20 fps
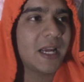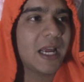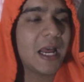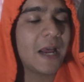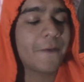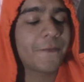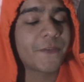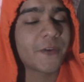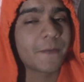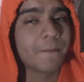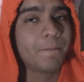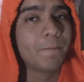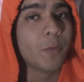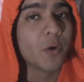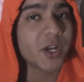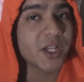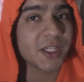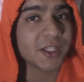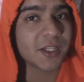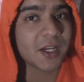after
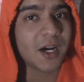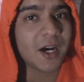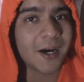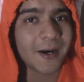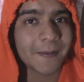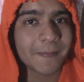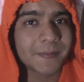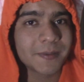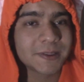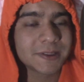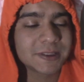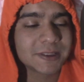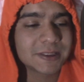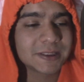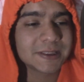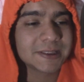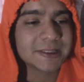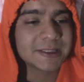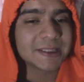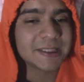booting it up,
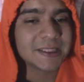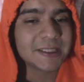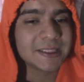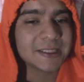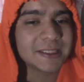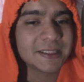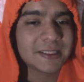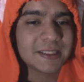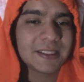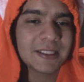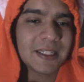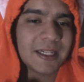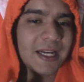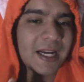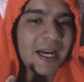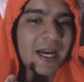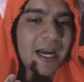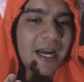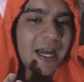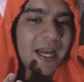
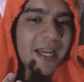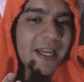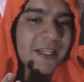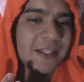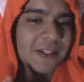I